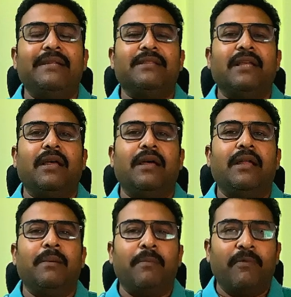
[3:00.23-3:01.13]
the
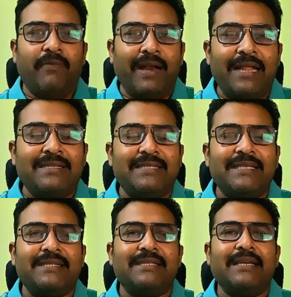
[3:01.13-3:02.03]

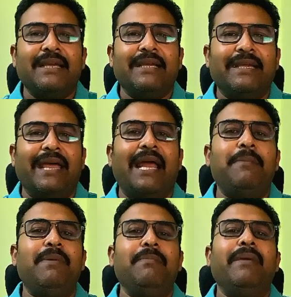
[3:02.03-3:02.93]
finances
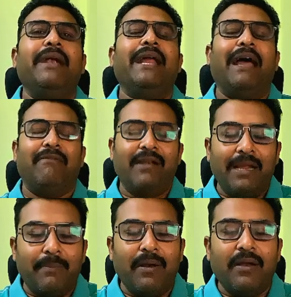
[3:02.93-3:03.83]
can be made
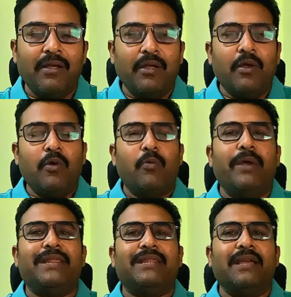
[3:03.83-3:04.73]
available
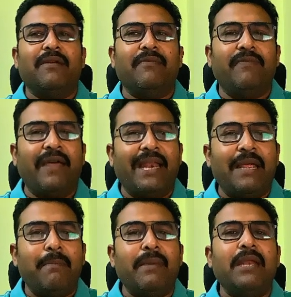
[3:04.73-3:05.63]
with
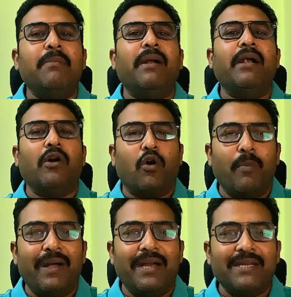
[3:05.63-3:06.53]
very minimal
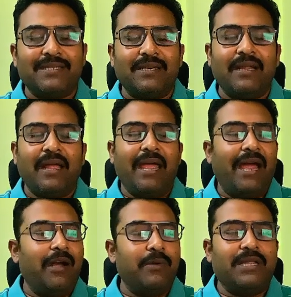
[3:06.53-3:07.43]
documentation
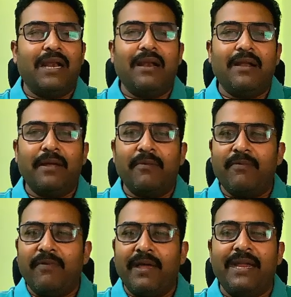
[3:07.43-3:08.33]
and with a
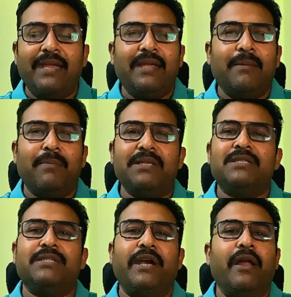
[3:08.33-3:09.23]
very
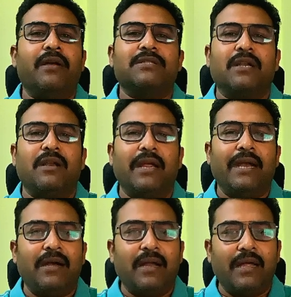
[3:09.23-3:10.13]
much reduction
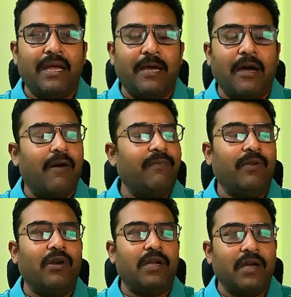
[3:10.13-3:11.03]
in of
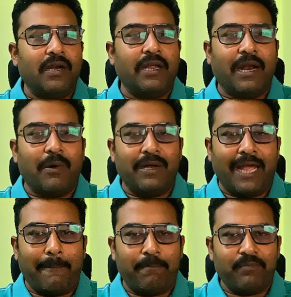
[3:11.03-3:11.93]
your turnaround
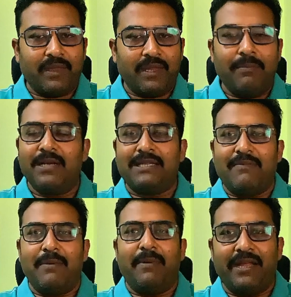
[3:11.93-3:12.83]
time, because
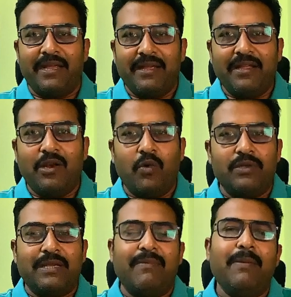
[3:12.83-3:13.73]
everybody
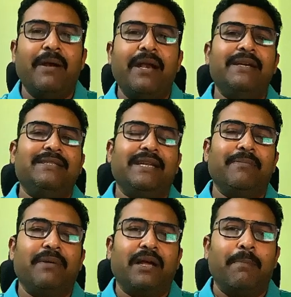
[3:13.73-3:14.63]
knows everybody and it's a
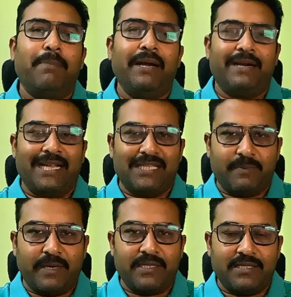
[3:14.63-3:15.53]
complete
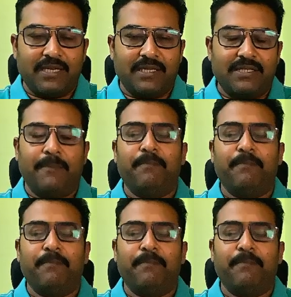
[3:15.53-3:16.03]
transparent structure.